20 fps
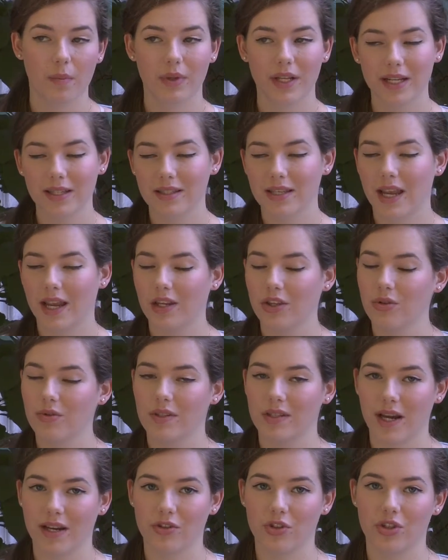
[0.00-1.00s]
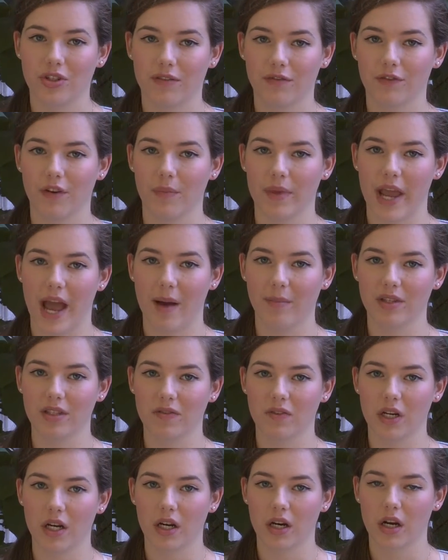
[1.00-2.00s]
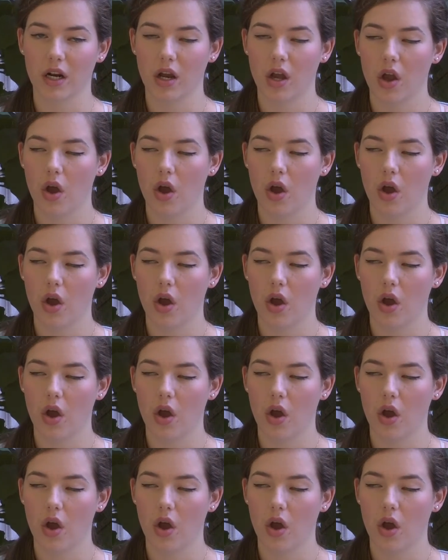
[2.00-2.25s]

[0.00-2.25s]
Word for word: plants can't use nitrogen from the atmosphere.